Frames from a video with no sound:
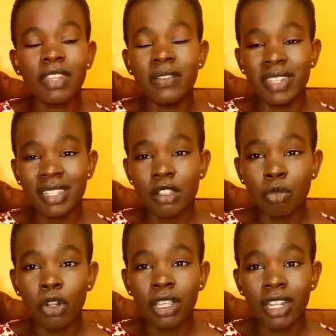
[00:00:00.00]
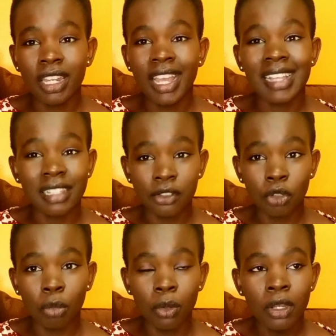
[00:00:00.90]
even if it is a small clinic, as a
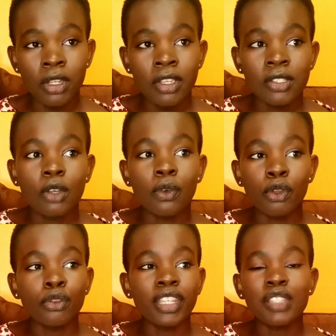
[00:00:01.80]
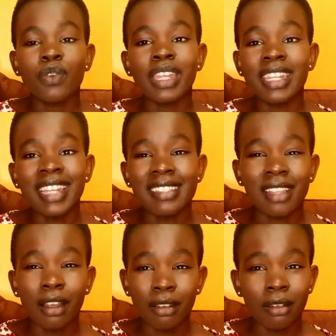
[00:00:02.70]
job. So for you to just find it as
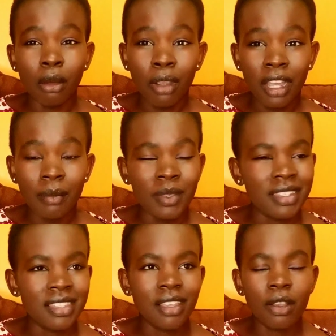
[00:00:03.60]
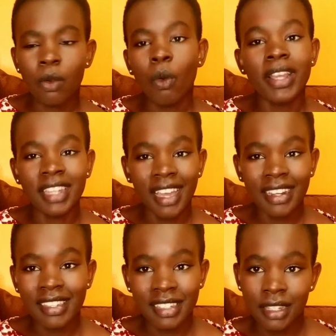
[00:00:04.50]
a locum, it's quite
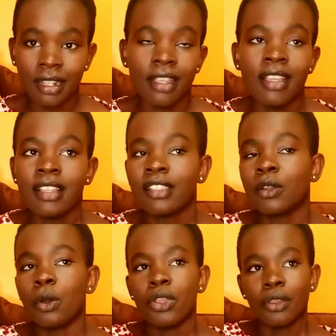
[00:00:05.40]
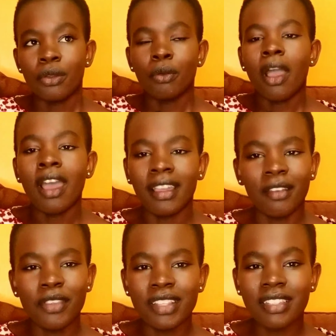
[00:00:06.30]
hard still. So you
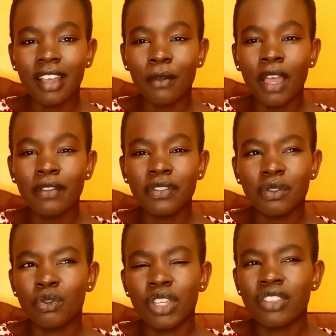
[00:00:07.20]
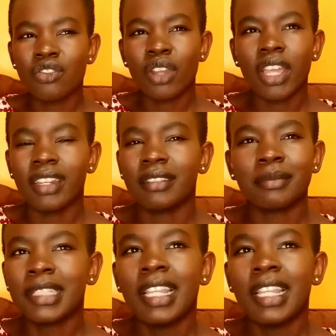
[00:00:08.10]
have to just try. And